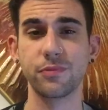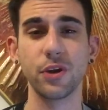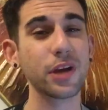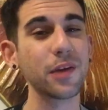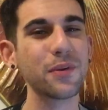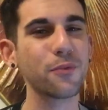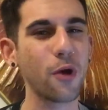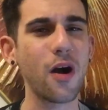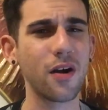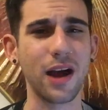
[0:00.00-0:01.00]
Don't get me
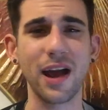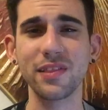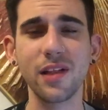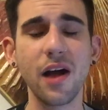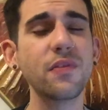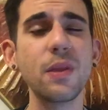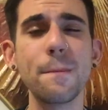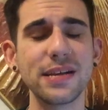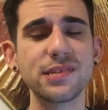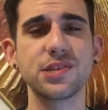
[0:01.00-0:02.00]
wrong, I love the
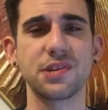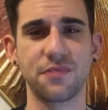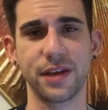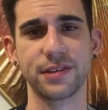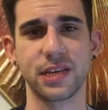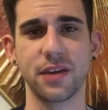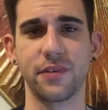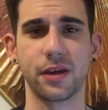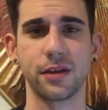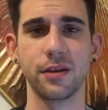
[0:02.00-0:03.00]
message of
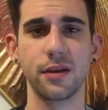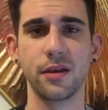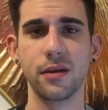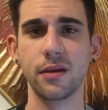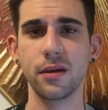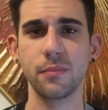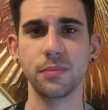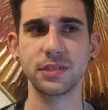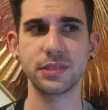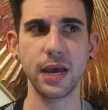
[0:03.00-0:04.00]
Thanksgiving.
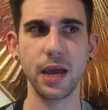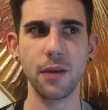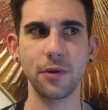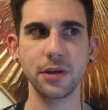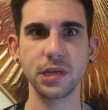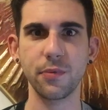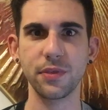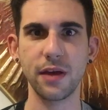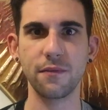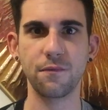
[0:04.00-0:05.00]
But damn, what is up
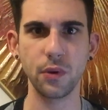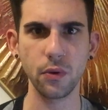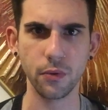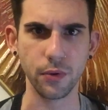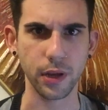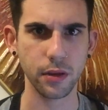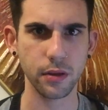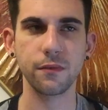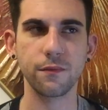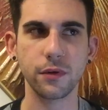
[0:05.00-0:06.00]
with that food?
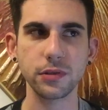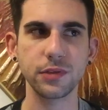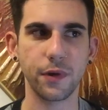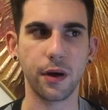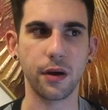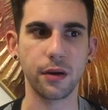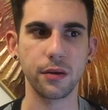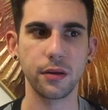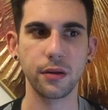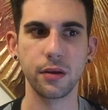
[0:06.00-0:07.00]
First of
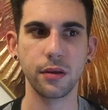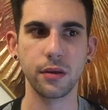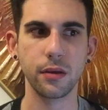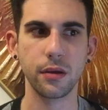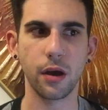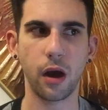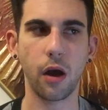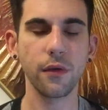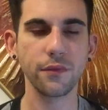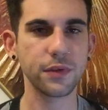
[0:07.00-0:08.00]
all,
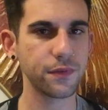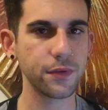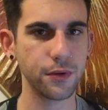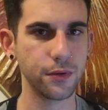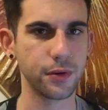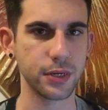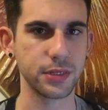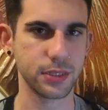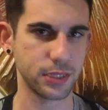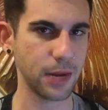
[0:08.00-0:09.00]
all of the food
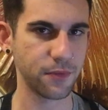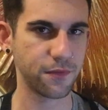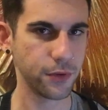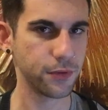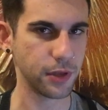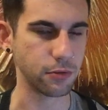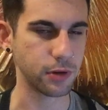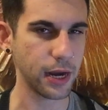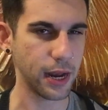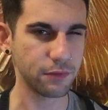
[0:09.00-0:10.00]
is the type of food that you
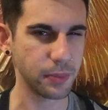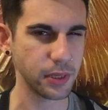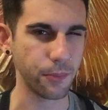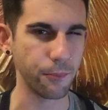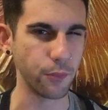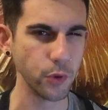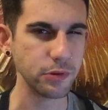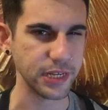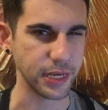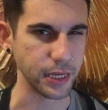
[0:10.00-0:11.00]
kind of have to be in the
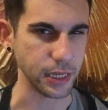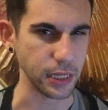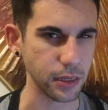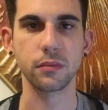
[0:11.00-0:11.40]
mood to eat.